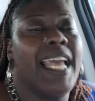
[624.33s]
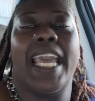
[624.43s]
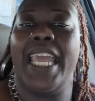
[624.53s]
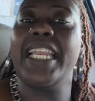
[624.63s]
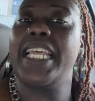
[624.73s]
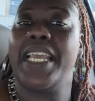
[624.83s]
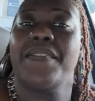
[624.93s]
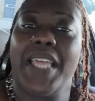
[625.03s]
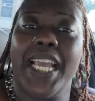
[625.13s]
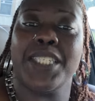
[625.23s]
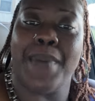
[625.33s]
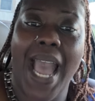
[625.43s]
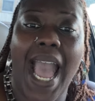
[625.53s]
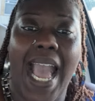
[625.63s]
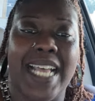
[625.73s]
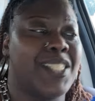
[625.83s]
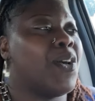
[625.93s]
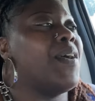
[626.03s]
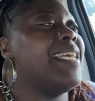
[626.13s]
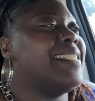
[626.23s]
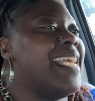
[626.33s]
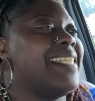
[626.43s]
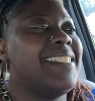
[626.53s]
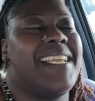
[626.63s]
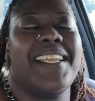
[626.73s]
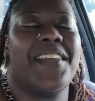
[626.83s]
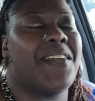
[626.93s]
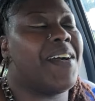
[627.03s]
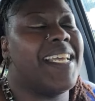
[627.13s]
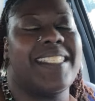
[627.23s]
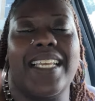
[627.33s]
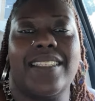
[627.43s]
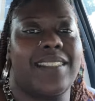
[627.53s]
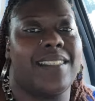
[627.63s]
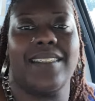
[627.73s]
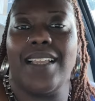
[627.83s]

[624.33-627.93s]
he leave things behind. So it it you know it's